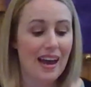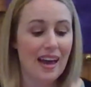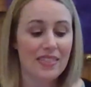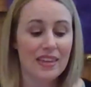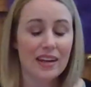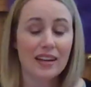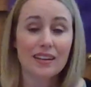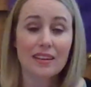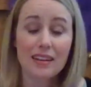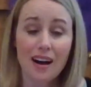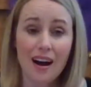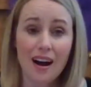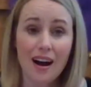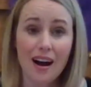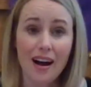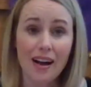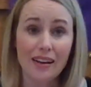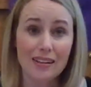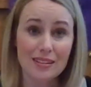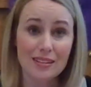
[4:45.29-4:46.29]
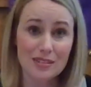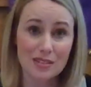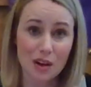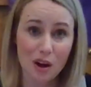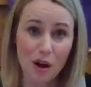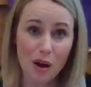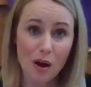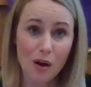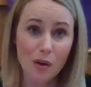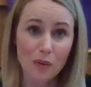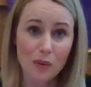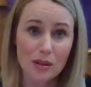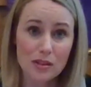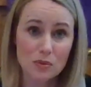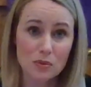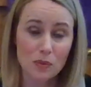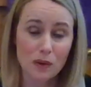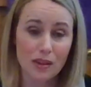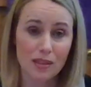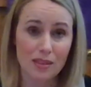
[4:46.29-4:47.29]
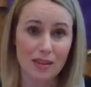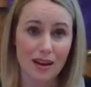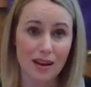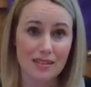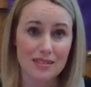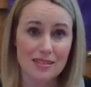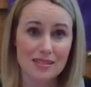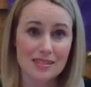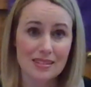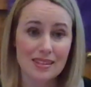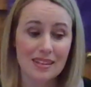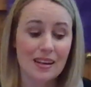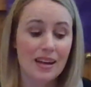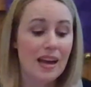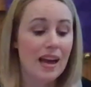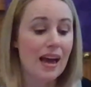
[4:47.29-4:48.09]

and that God is always with us,